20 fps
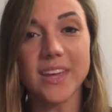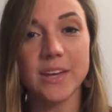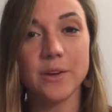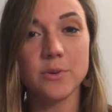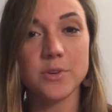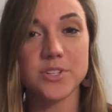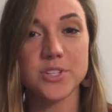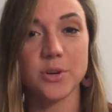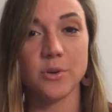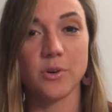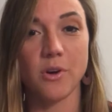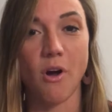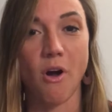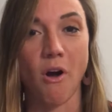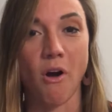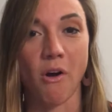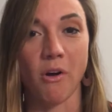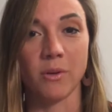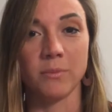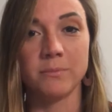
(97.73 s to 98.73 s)
he was so
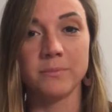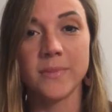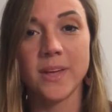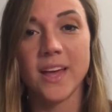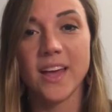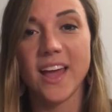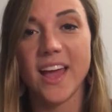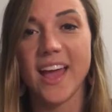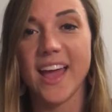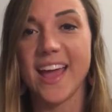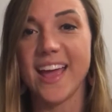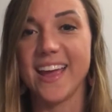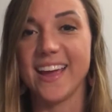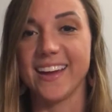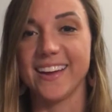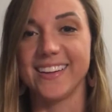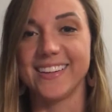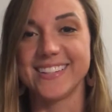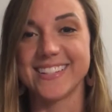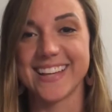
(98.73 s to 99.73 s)
calm.
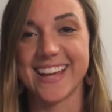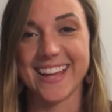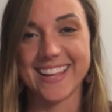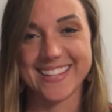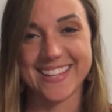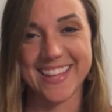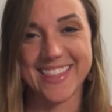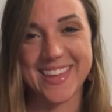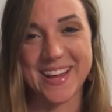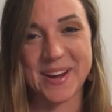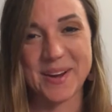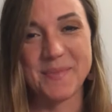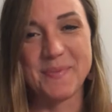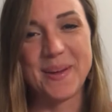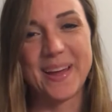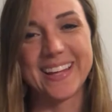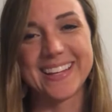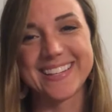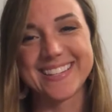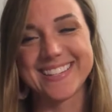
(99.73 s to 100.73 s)
And as a
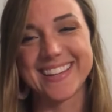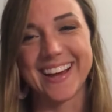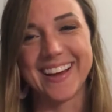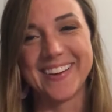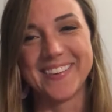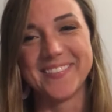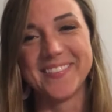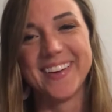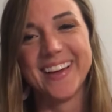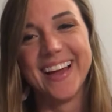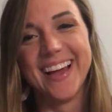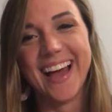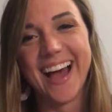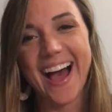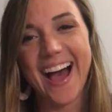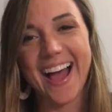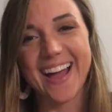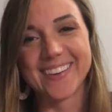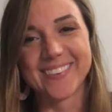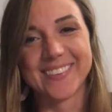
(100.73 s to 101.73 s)
therapist,
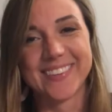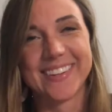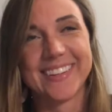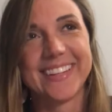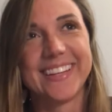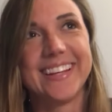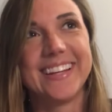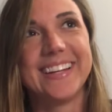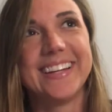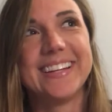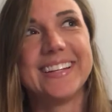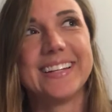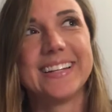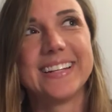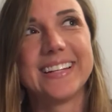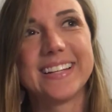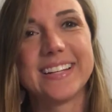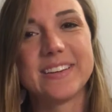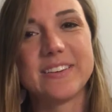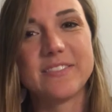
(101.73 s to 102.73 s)
I really
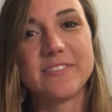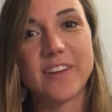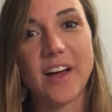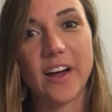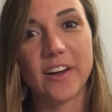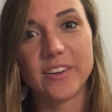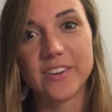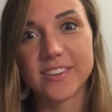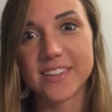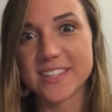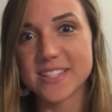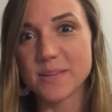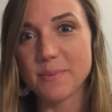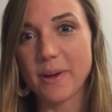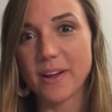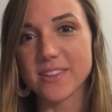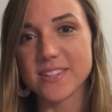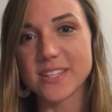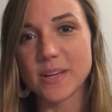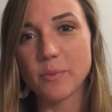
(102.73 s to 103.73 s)
value this
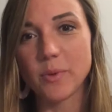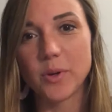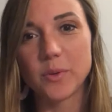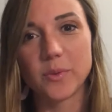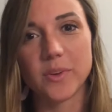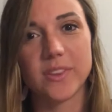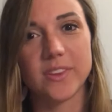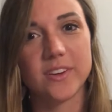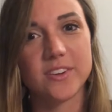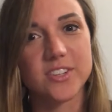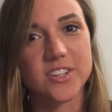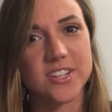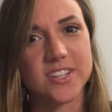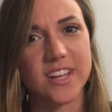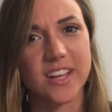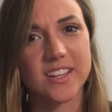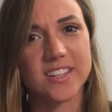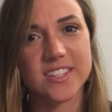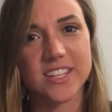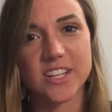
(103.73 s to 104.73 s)
about someone when they're
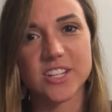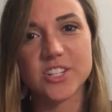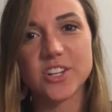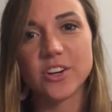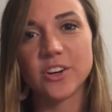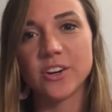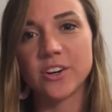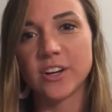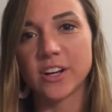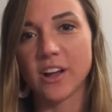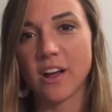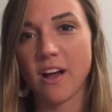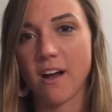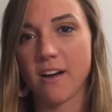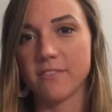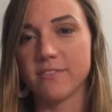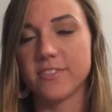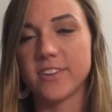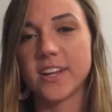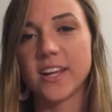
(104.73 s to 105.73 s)
just like centered and
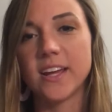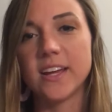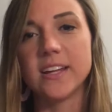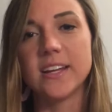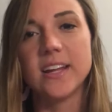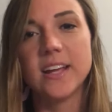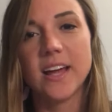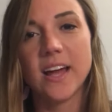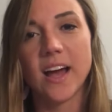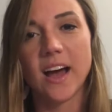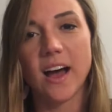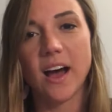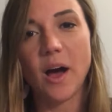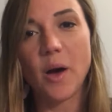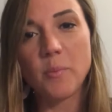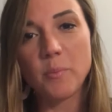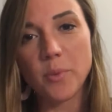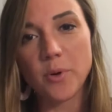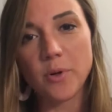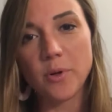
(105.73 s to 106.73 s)
confident,
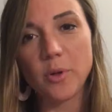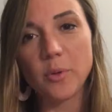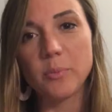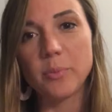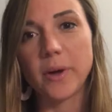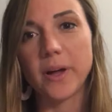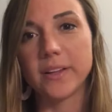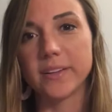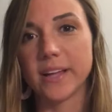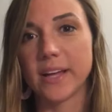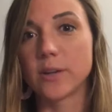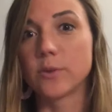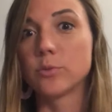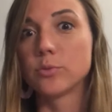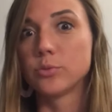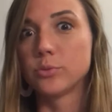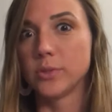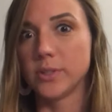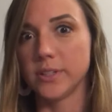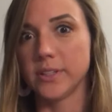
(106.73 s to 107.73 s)
humble, but like
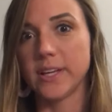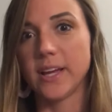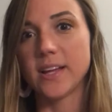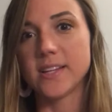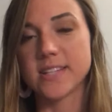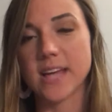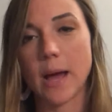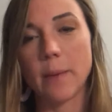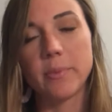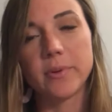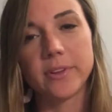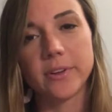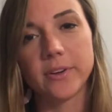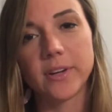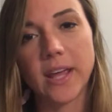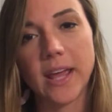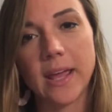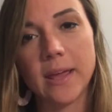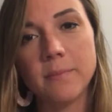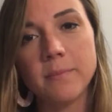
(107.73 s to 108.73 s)
really on top of their
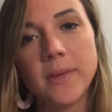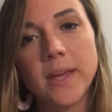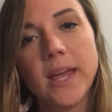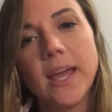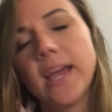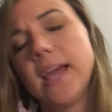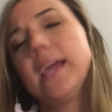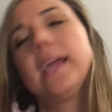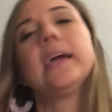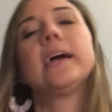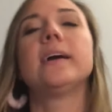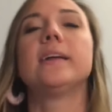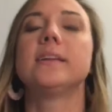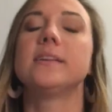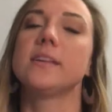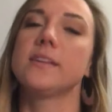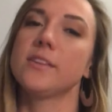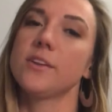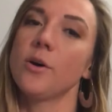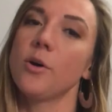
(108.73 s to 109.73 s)
game.
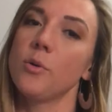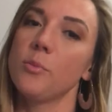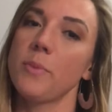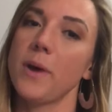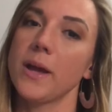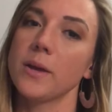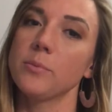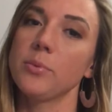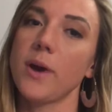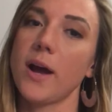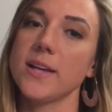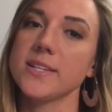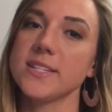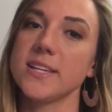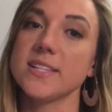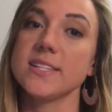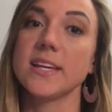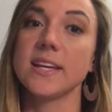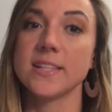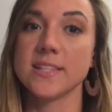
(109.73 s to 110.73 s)
And the home buying
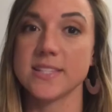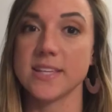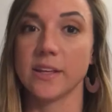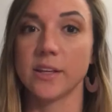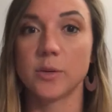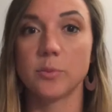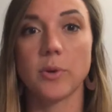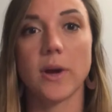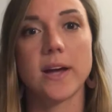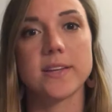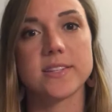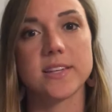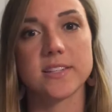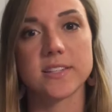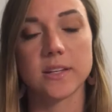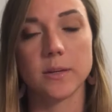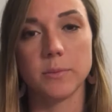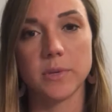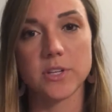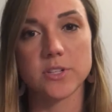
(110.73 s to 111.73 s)
process and selling
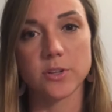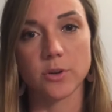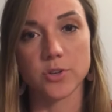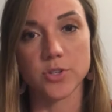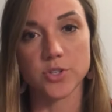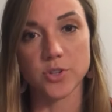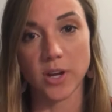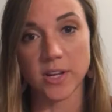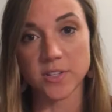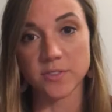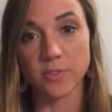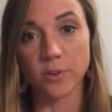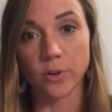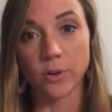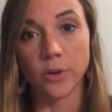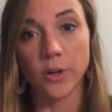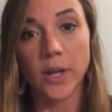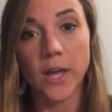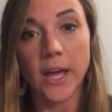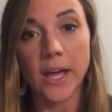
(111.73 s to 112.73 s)
process can be so
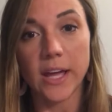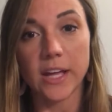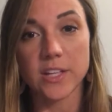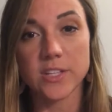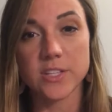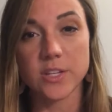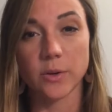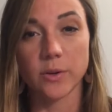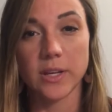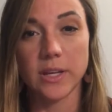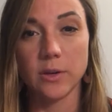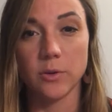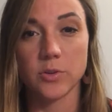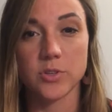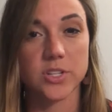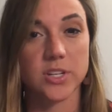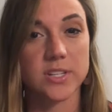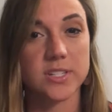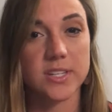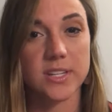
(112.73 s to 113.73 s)
stressful, and so he
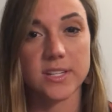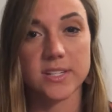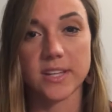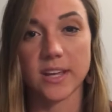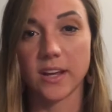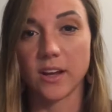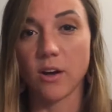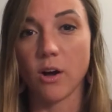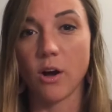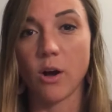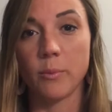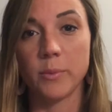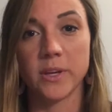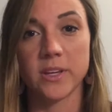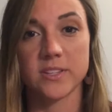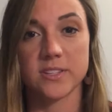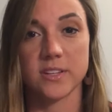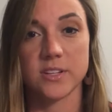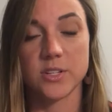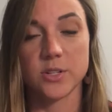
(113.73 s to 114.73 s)
was just this like
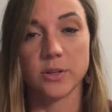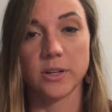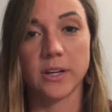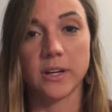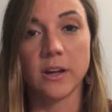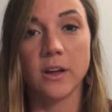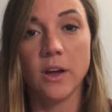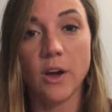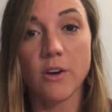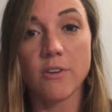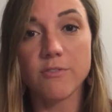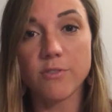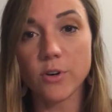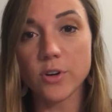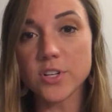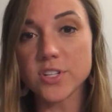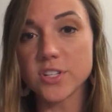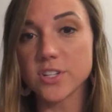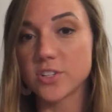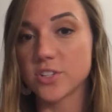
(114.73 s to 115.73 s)
calming, centering
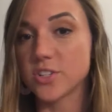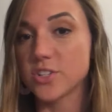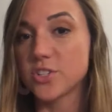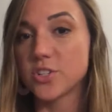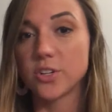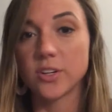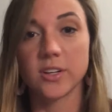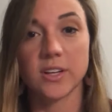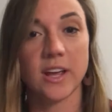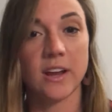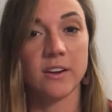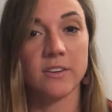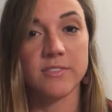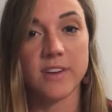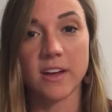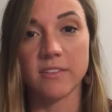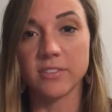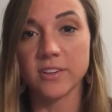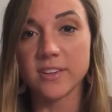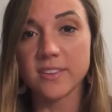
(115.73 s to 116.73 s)
force that just took care of
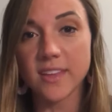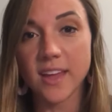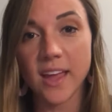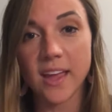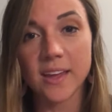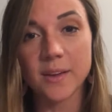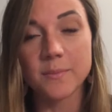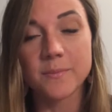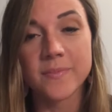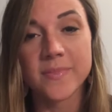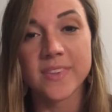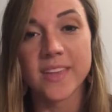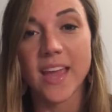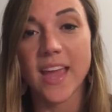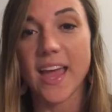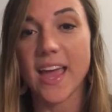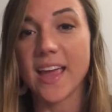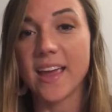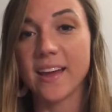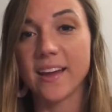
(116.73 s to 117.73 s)
everything
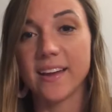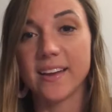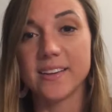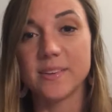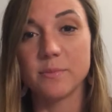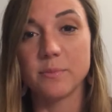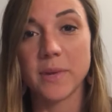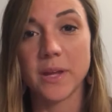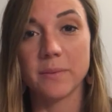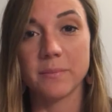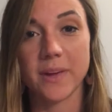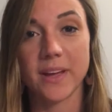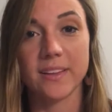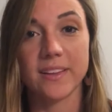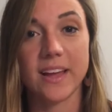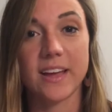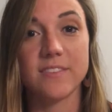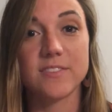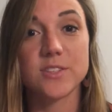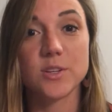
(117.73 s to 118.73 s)
and made my
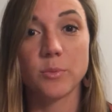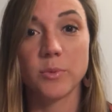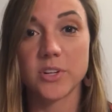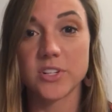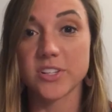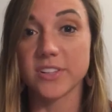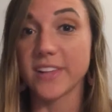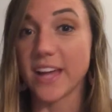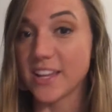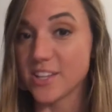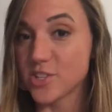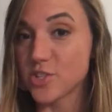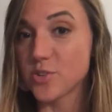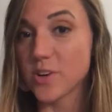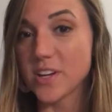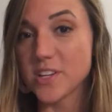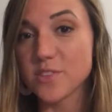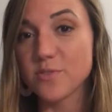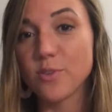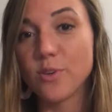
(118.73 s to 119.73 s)
life so much less
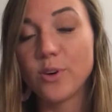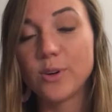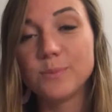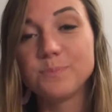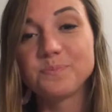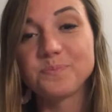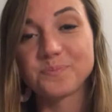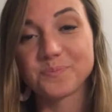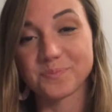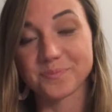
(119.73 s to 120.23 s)
stressful